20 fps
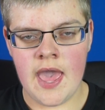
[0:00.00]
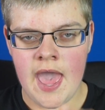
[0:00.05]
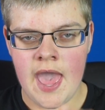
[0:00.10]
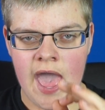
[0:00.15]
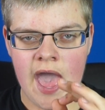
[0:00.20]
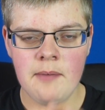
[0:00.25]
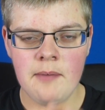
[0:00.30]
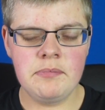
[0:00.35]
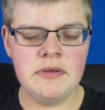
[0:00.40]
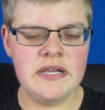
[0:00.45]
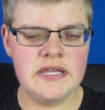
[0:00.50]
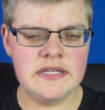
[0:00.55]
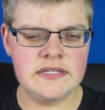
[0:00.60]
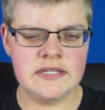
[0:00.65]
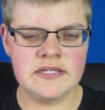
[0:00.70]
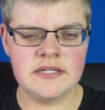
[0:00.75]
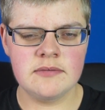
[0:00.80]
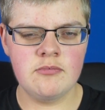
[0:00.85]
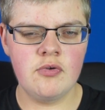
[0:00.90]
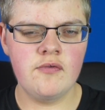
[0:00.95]
Happiness
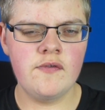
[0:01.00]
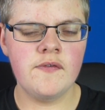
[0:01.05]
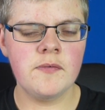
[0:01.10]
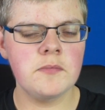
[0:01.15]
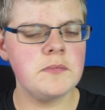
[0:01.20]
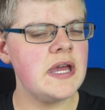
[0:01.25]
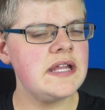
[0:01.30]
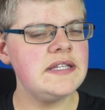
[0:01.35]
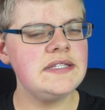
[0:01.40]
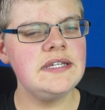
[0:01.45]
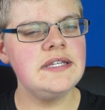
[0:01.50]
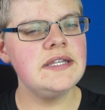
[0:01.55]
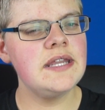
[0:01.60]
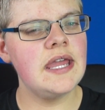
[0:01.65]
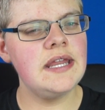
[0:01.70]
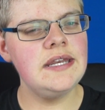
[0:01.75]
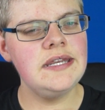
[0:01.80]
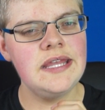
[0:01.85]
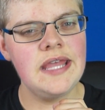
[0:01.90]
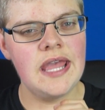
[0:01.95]
is a movie from
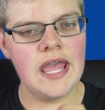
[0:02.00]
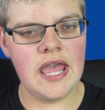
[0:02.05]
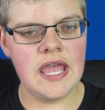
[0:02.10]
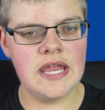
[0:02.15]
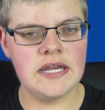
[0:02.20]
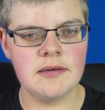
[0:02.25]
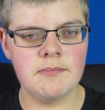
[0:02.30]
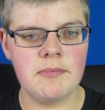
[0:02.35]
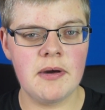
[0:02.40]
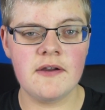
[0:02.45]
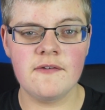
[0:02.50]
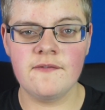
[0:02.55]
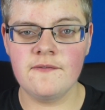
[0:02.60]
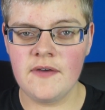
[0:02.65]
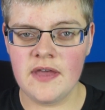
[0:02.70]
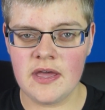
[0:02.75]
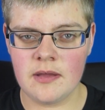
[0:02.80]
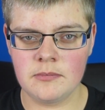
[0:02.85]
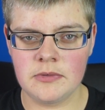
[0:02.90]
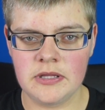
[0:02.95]
1998 about a
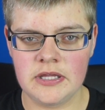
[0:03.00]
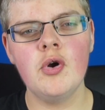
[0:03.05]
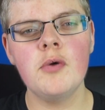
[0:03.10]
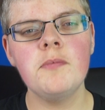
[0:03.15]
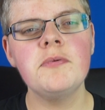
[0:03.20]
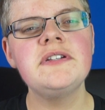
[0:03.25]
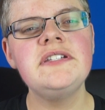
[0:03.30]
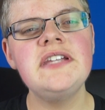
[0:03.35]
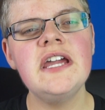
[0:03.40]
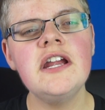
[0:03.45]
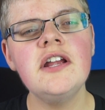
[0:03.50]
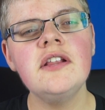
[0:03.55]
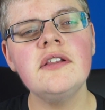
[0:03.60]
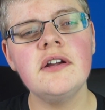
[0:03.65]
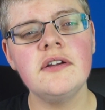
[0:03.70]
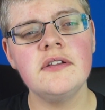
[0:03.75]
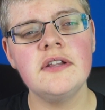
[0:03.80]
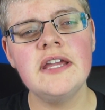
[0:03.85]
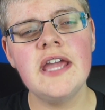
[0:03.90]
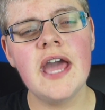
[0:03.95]
family, more
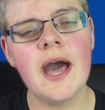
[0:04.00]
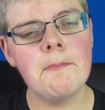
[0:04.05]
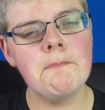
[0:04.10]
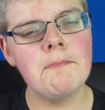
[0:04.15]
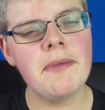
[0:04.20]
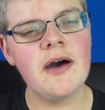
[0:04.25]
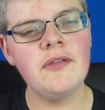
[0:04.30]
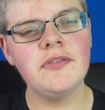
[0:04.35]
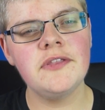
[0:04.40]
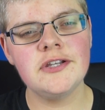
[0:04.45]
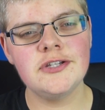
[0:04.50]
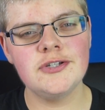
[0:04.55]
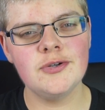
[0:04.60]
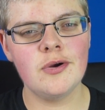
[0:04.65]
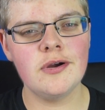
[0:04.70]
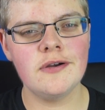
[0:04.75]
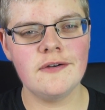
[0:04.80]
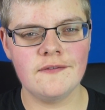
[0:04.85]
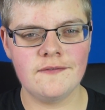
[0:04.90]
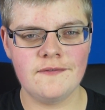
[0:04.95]
particularly about the
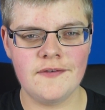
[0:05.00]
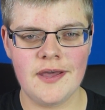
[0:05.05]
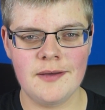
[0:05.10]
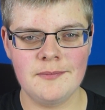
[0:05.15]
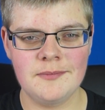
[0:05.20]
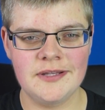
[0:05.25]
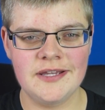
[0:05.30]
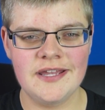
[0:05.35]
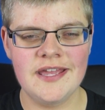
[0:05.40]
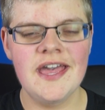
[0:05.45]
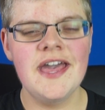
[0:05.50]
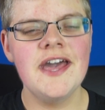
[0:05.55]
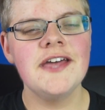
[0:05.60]
Jordan family.